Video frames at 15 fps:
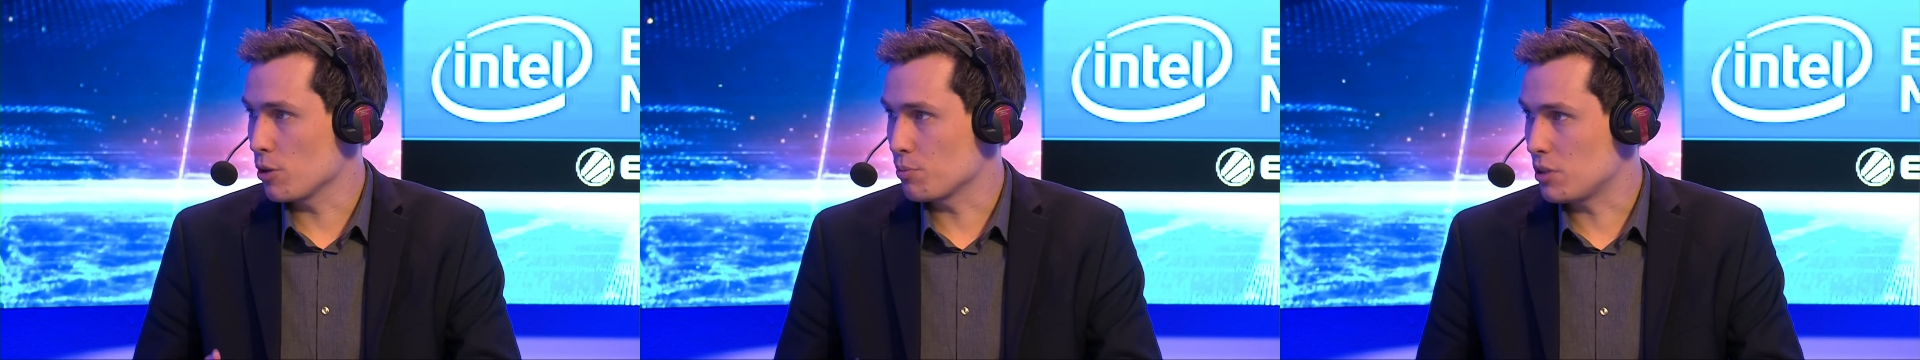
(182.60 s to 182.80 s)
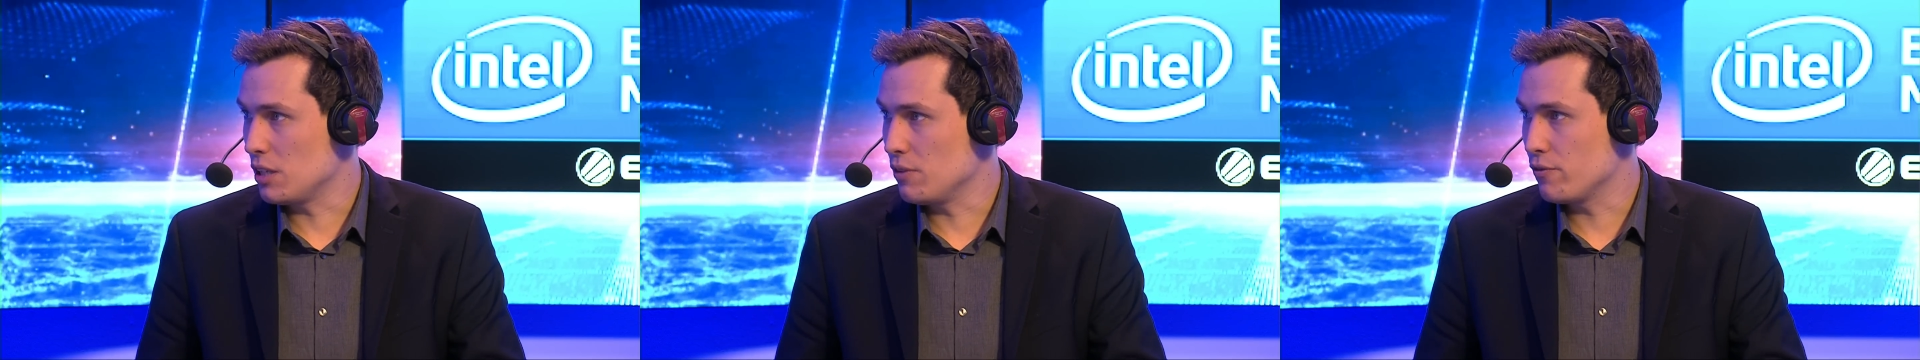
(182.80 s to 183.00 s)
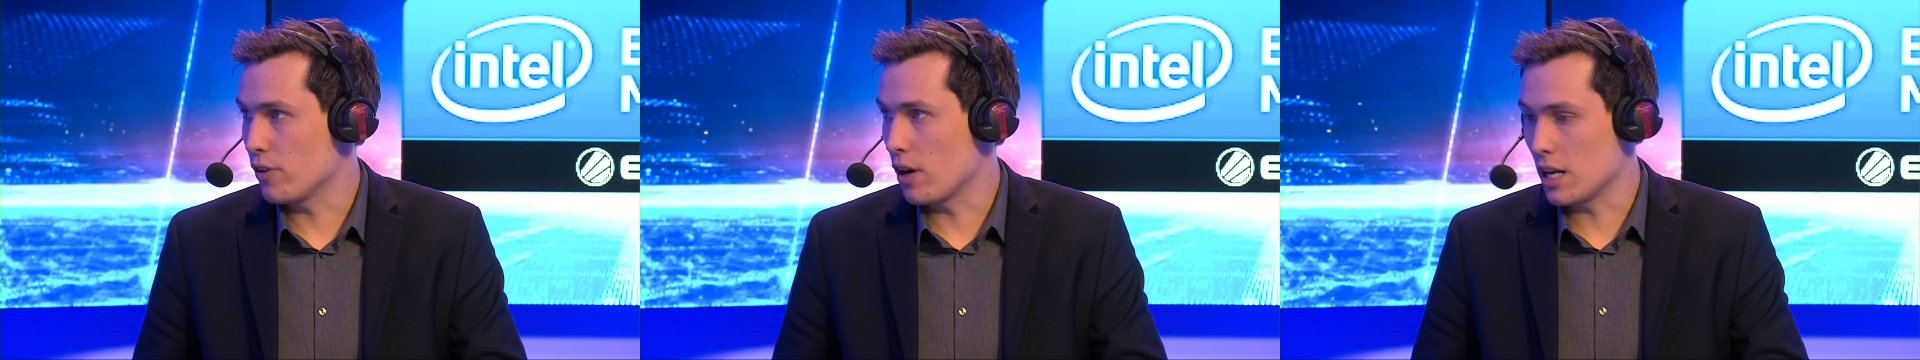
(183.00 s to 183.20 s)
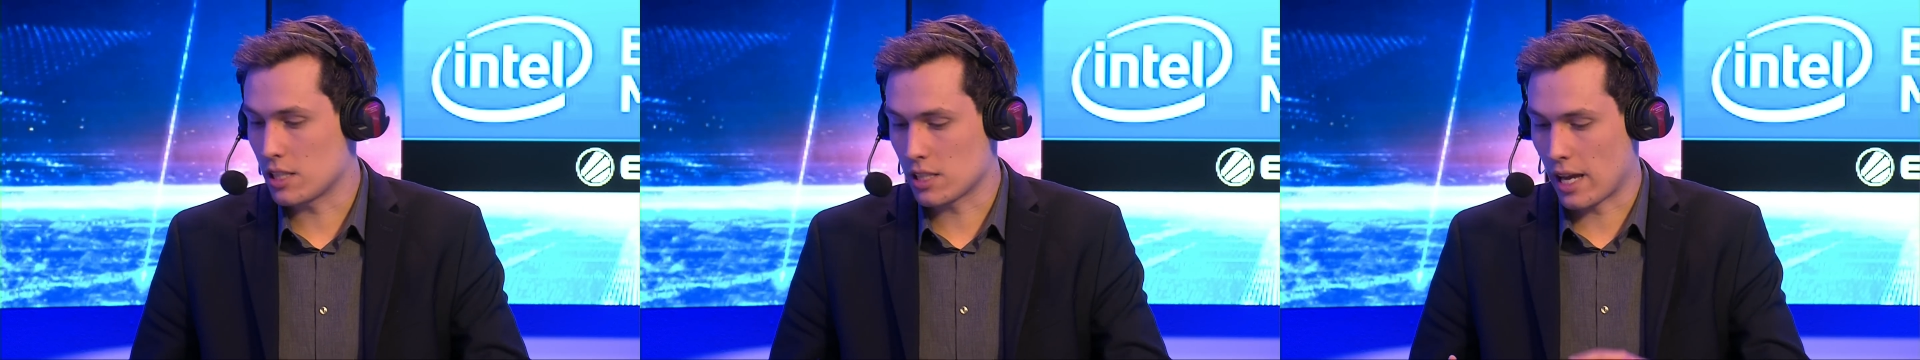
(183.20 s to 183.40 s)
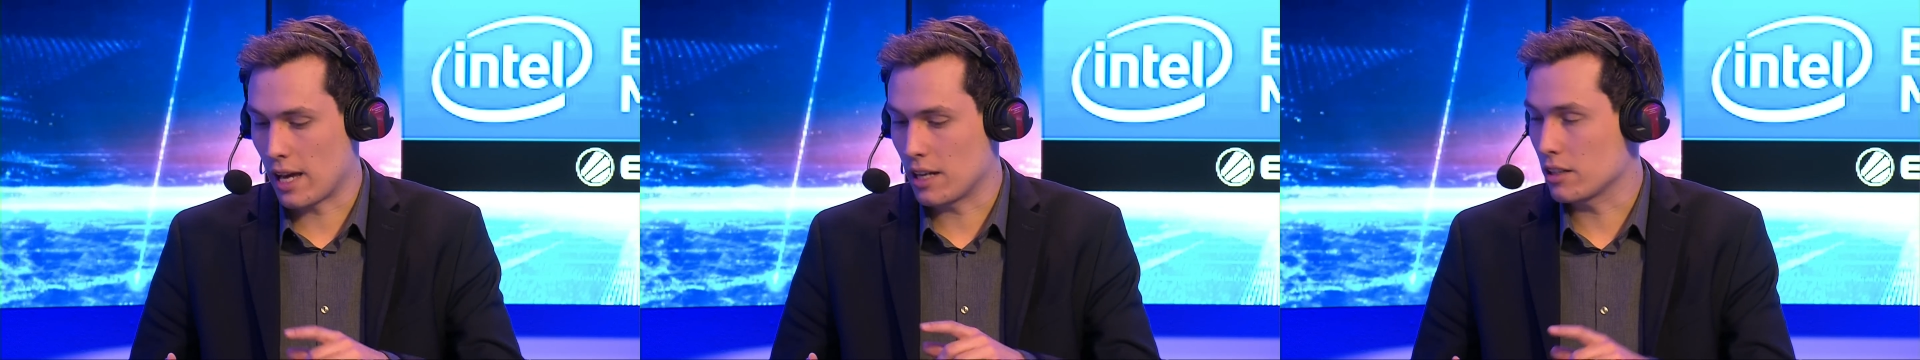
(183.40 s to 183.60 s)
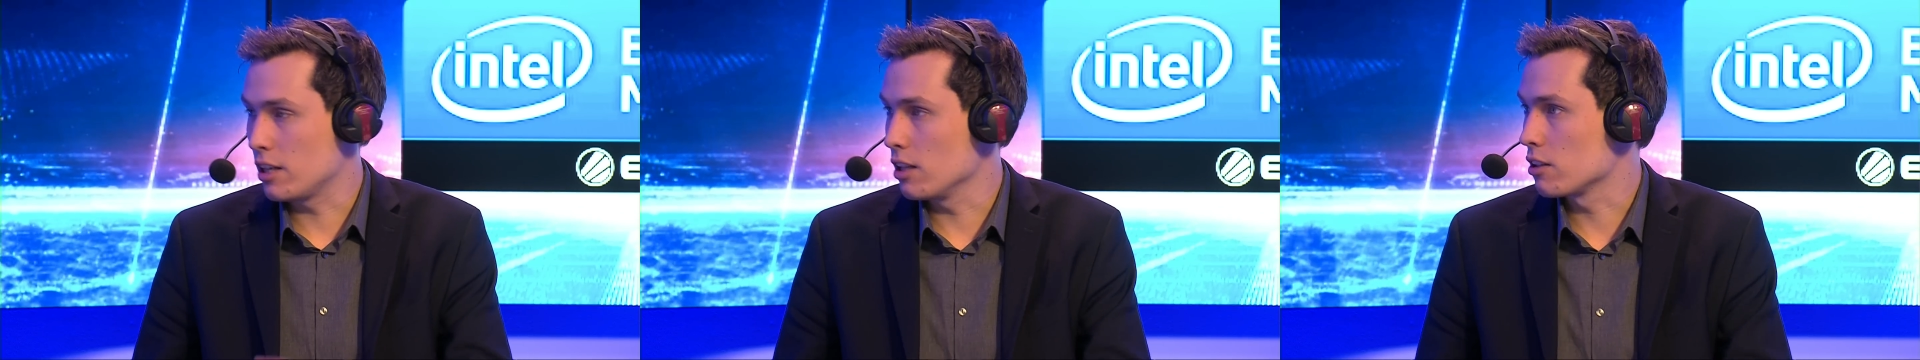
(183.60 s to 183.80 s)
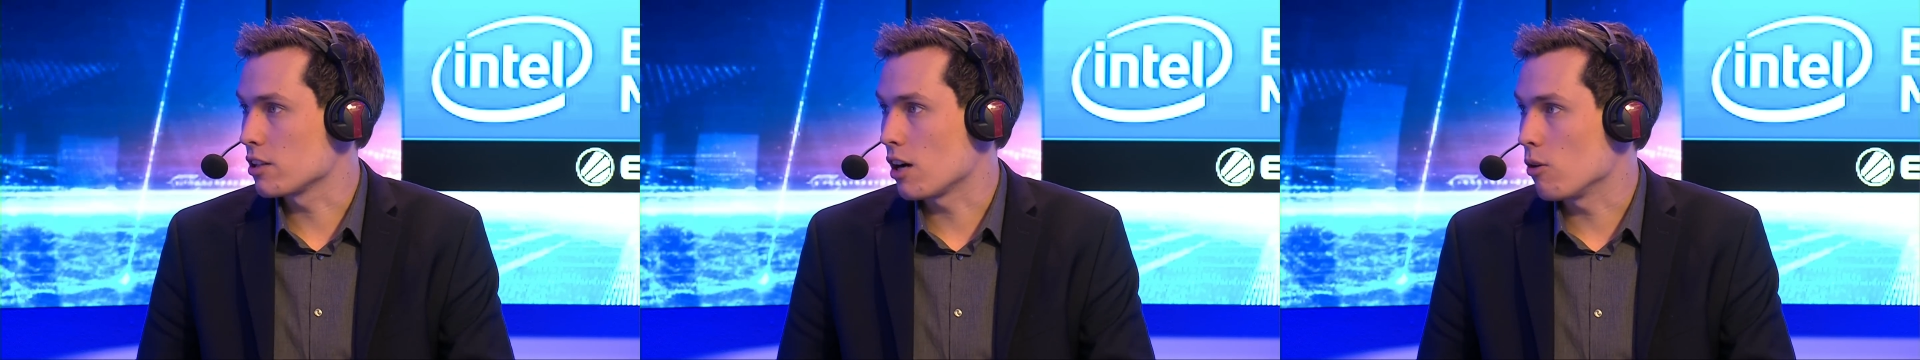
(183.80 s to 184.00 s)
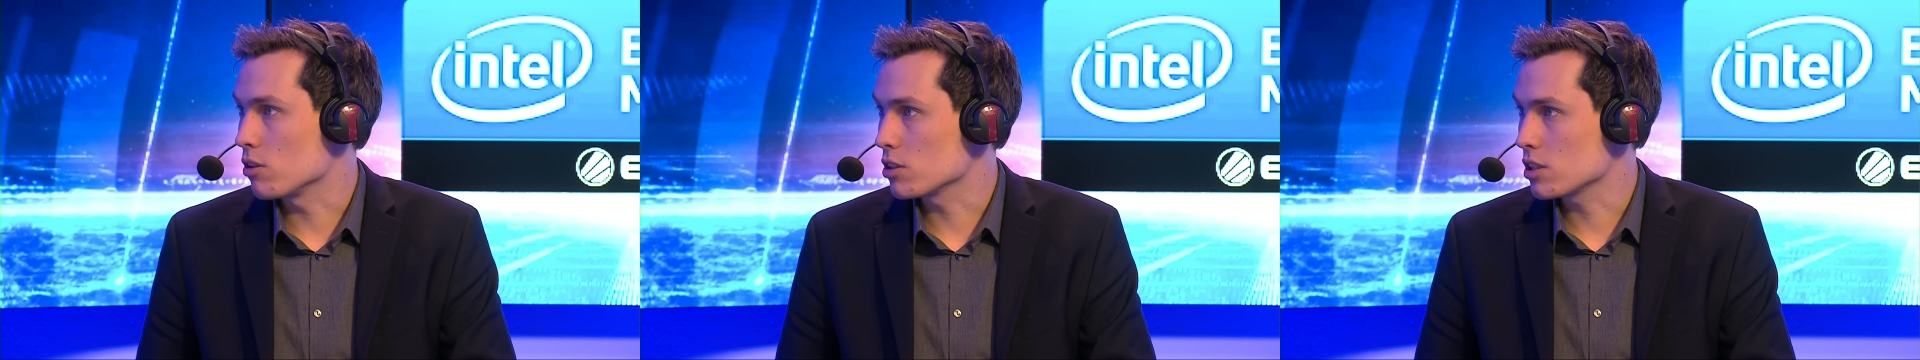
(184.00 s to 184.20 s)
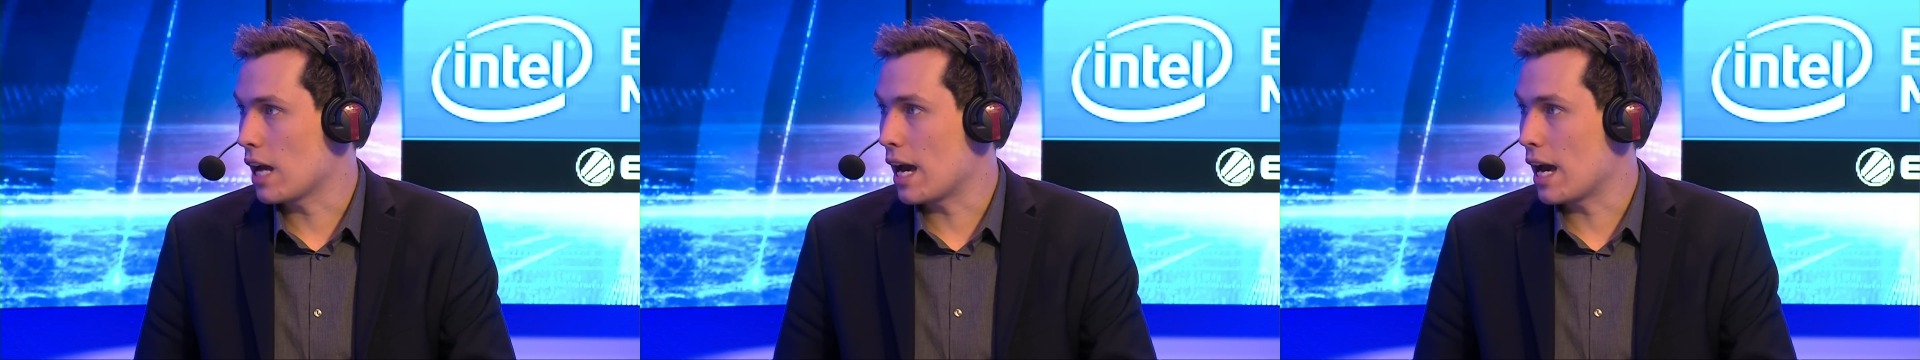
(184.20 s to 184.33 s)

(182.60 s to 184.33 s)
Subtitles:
up team fights, and kill towers.